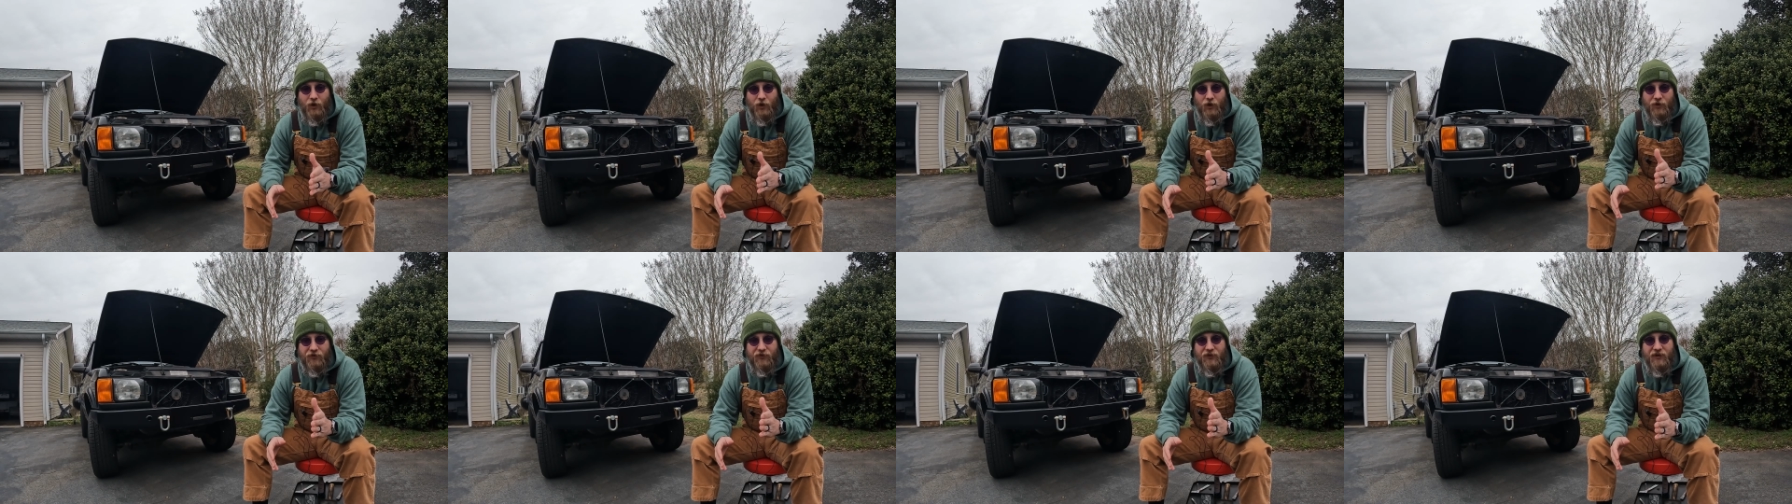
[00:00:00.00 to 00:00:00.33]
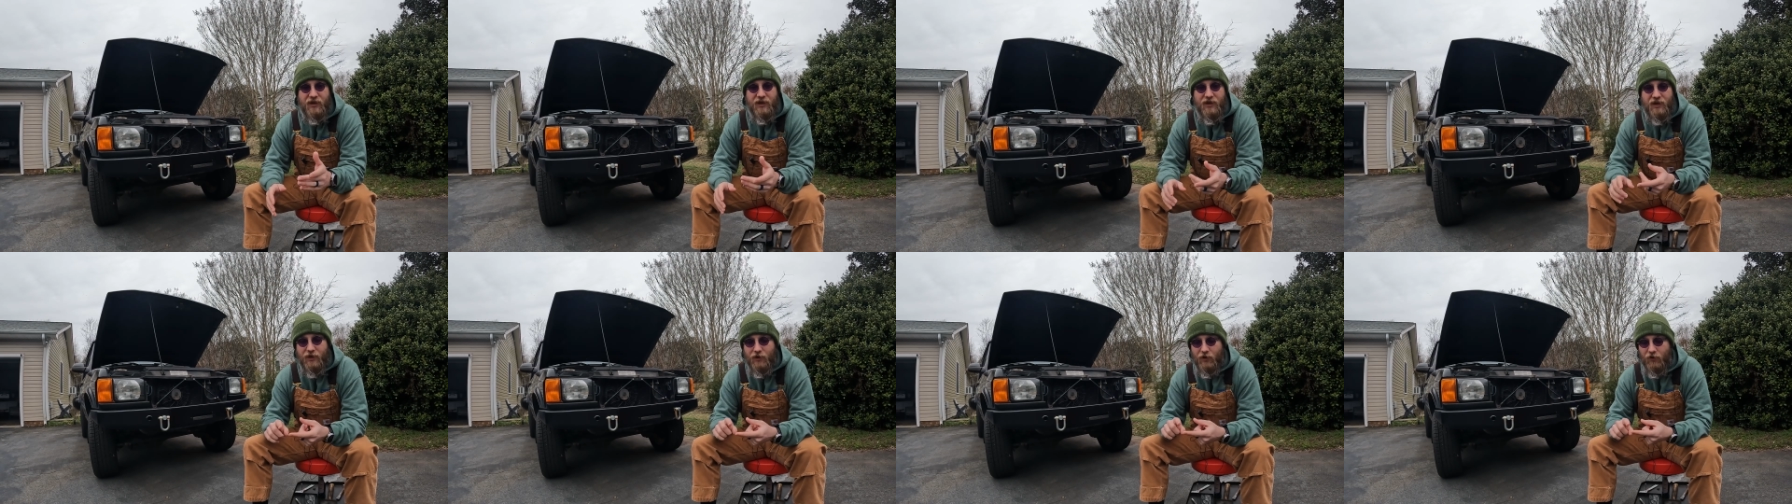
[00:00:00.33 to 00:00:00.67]

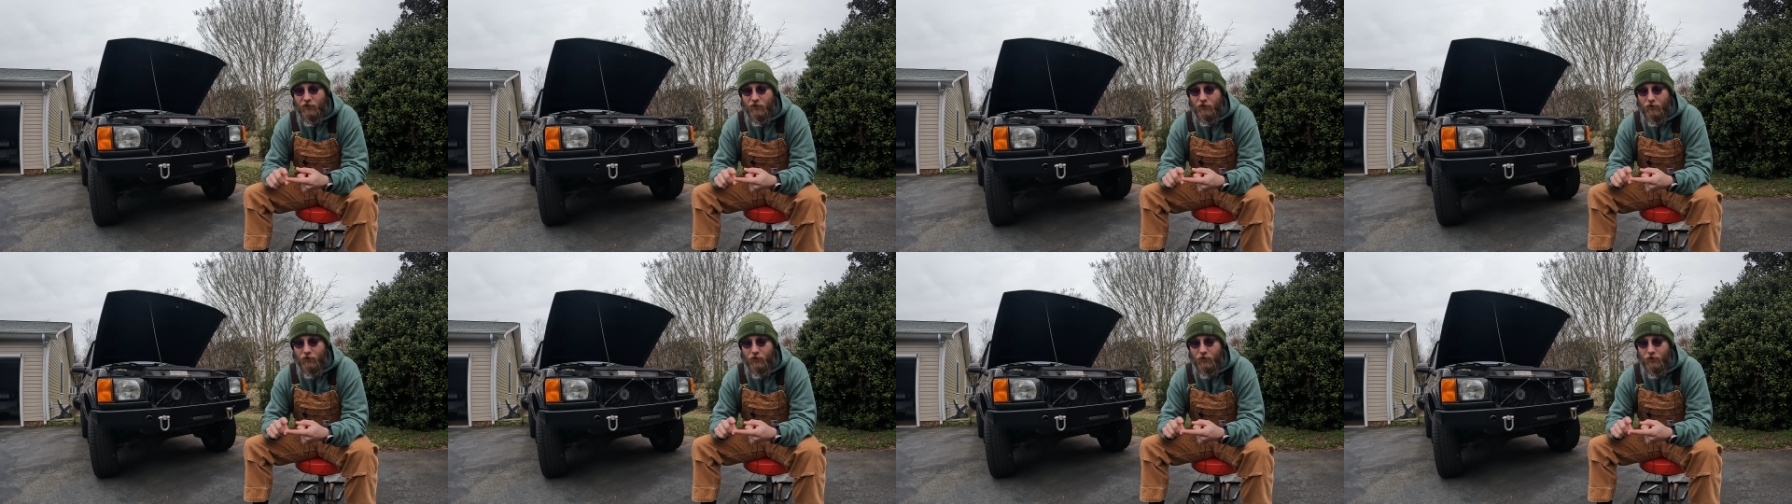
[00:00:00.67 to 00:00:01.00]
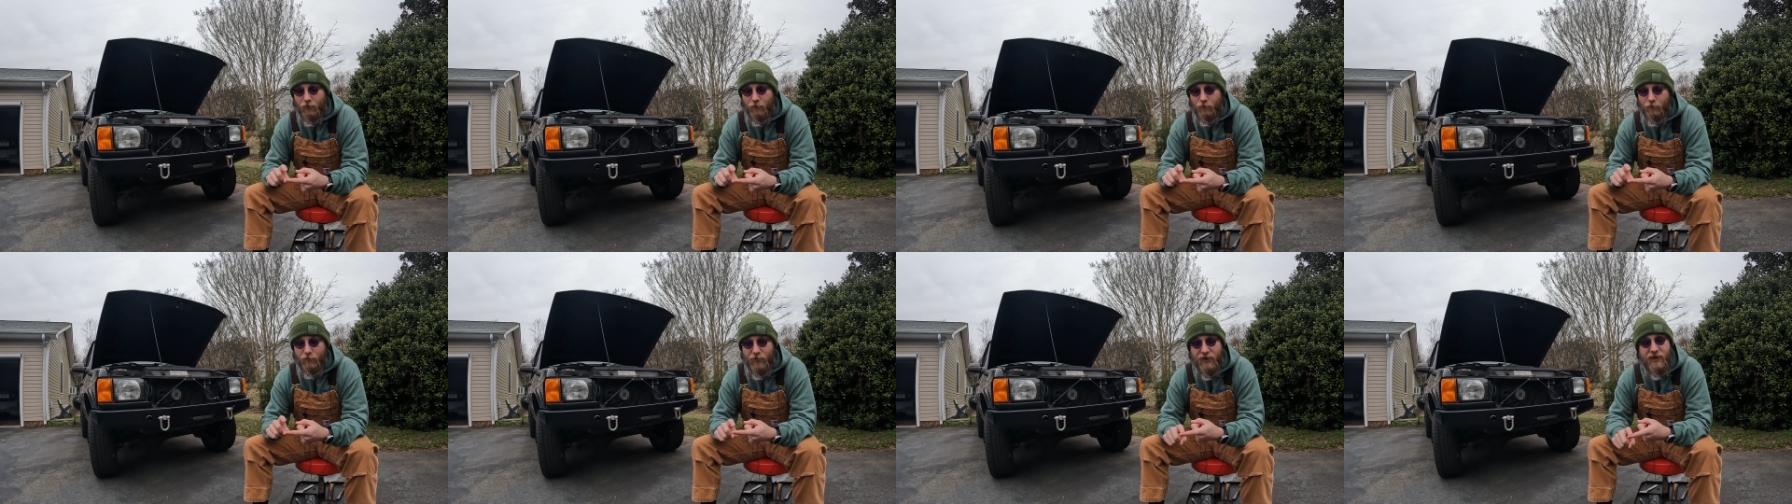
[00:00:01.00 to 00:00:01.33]
the
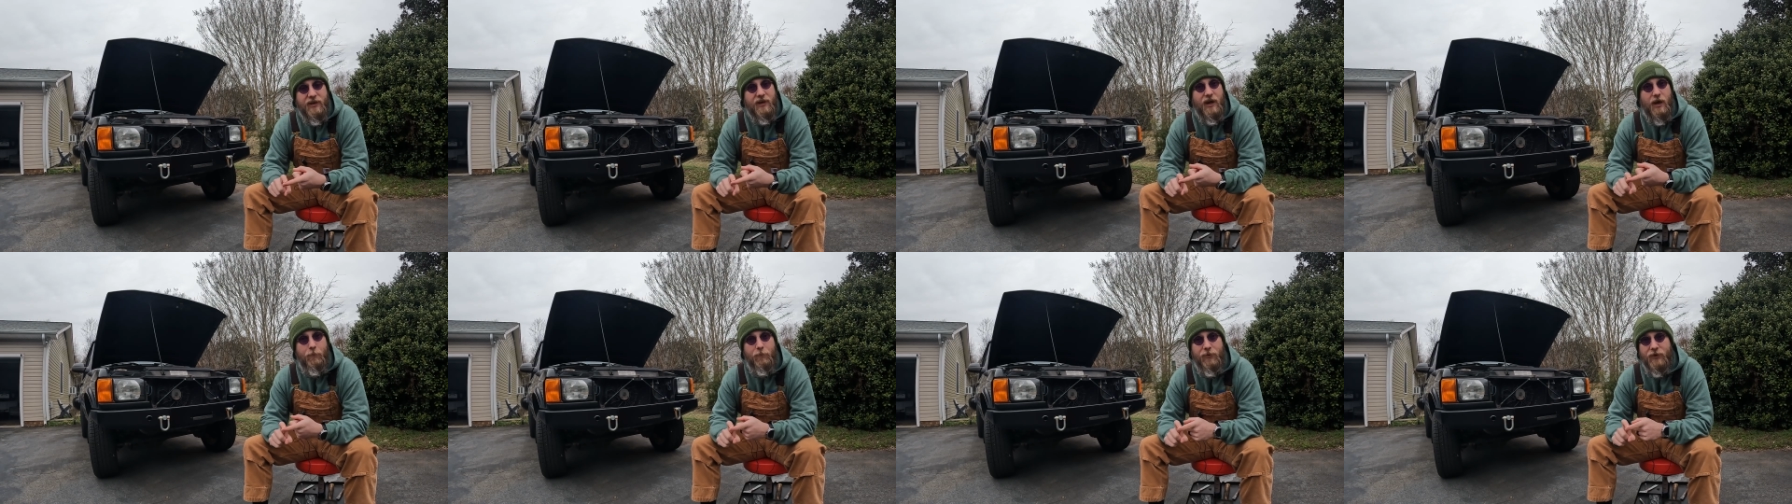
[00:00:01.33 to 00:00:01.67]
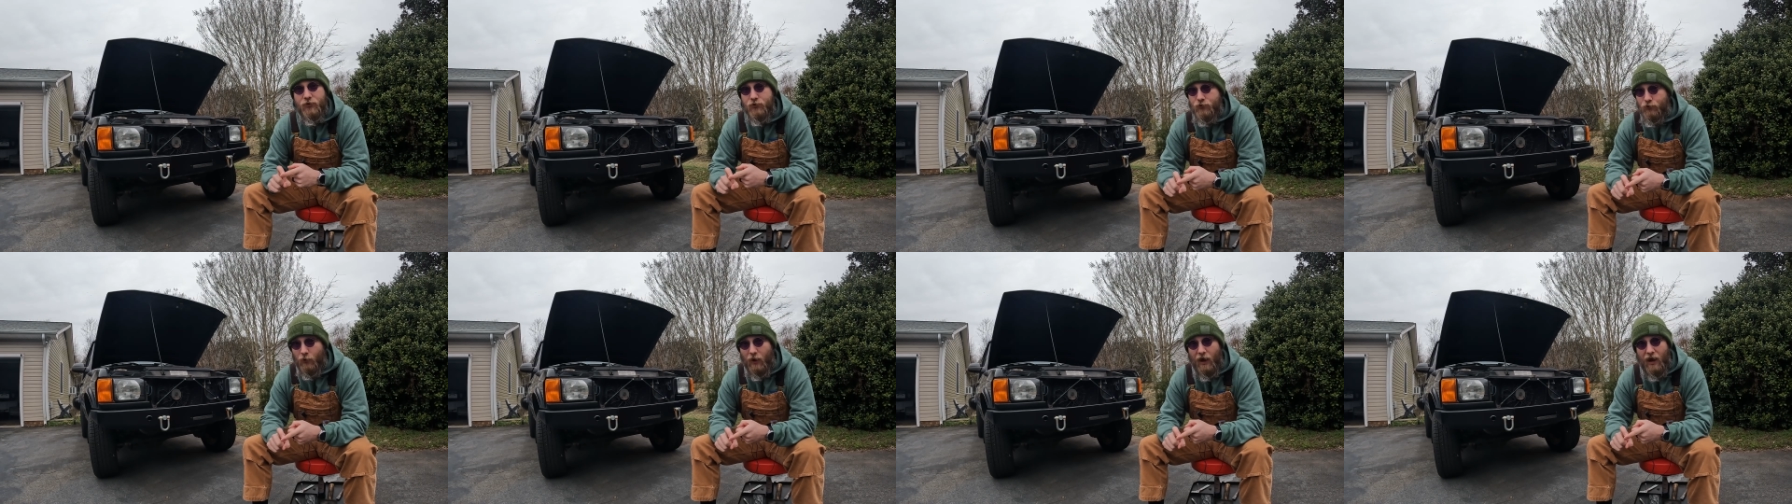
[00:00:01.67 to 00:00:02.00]
pick up
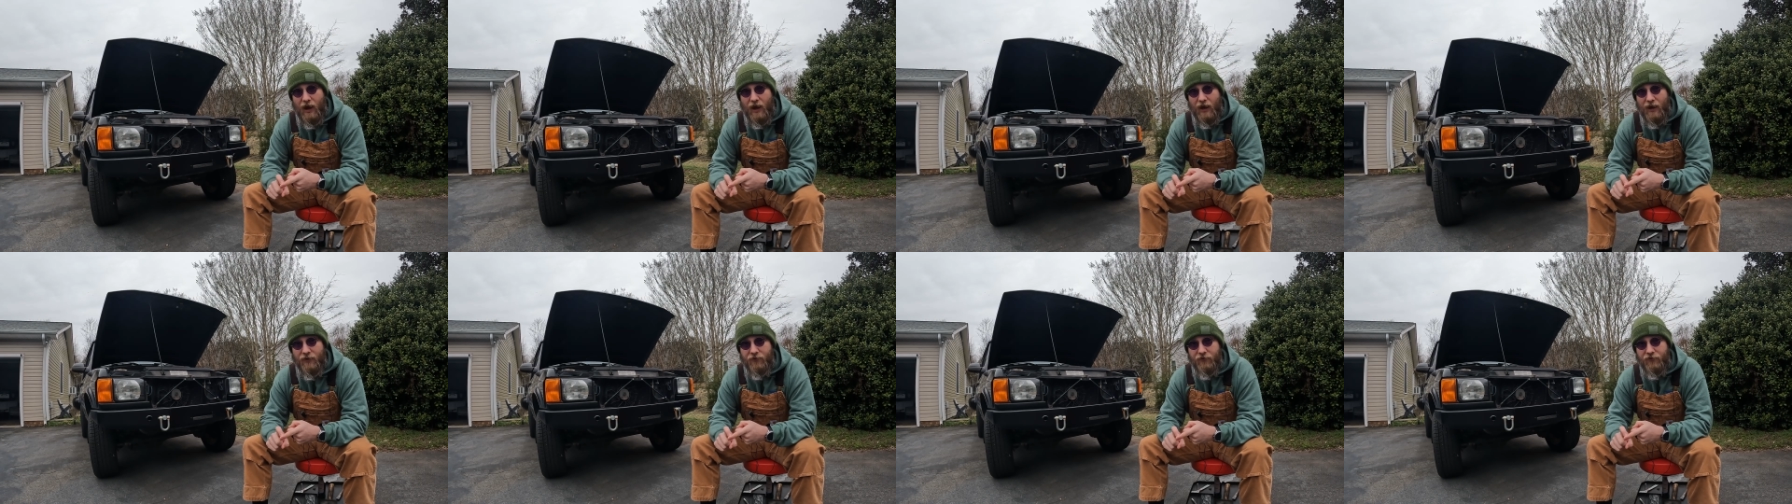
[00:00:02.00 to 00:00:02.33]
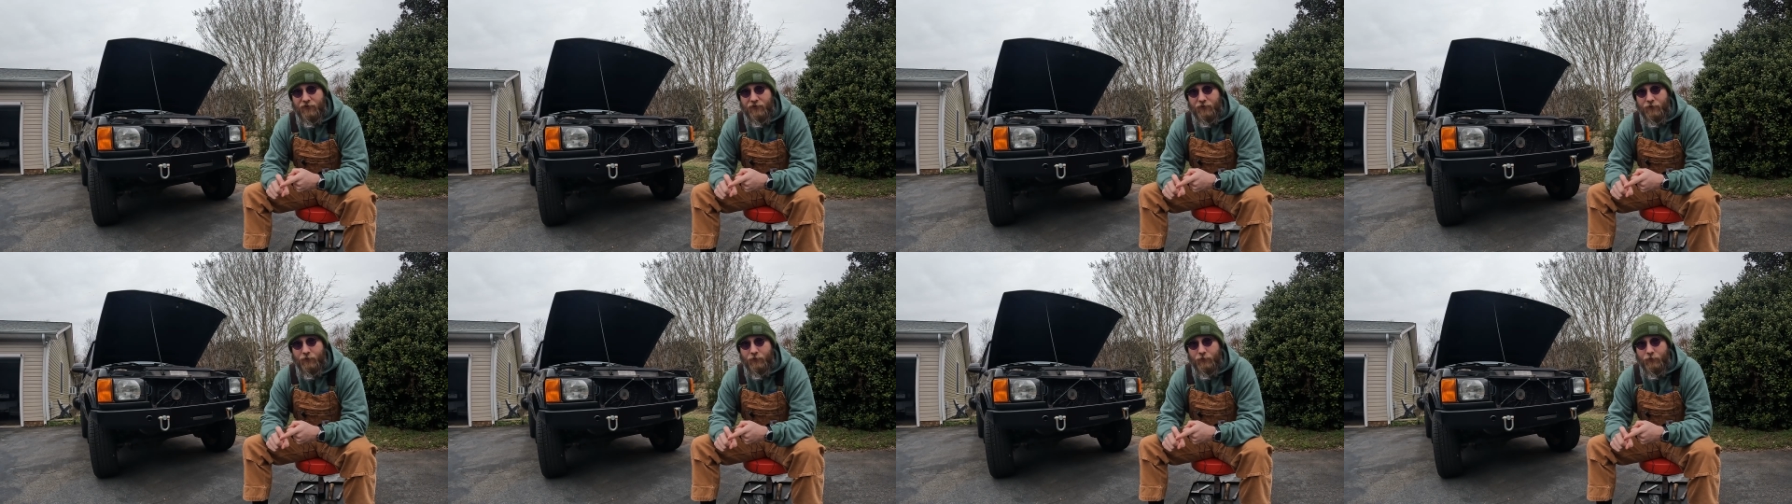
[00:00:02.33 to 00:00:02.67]
and
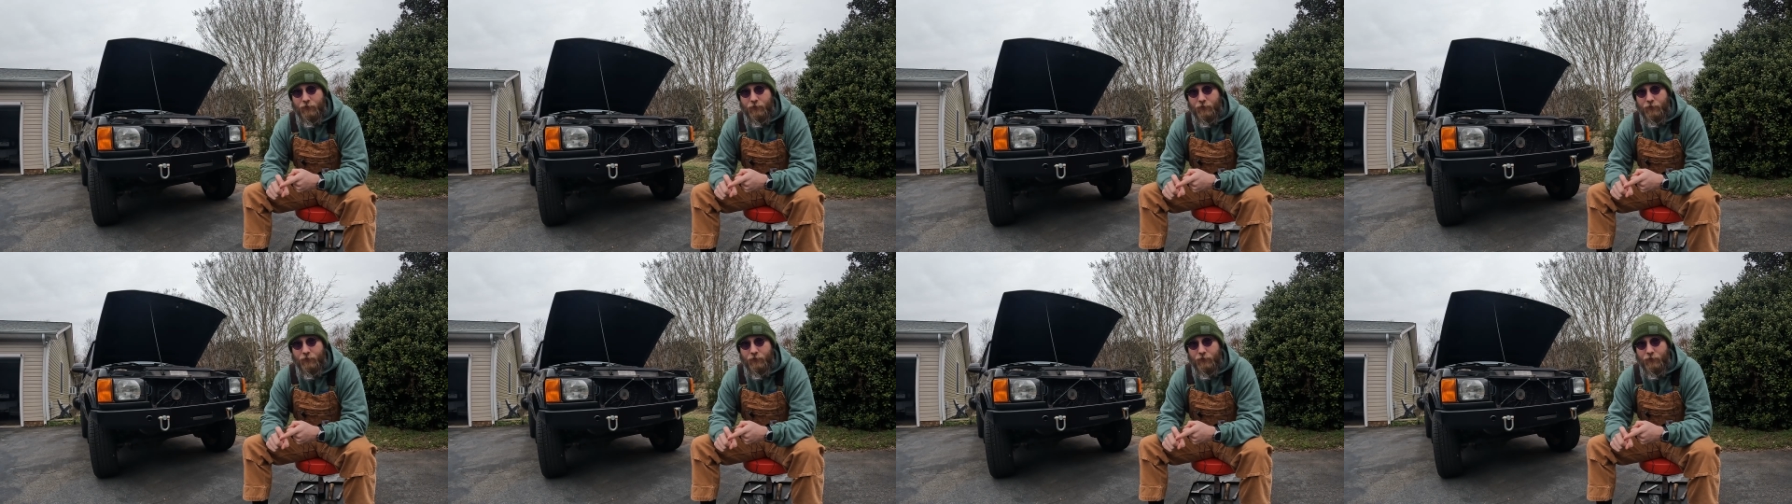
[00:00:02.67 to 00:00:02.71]
drive,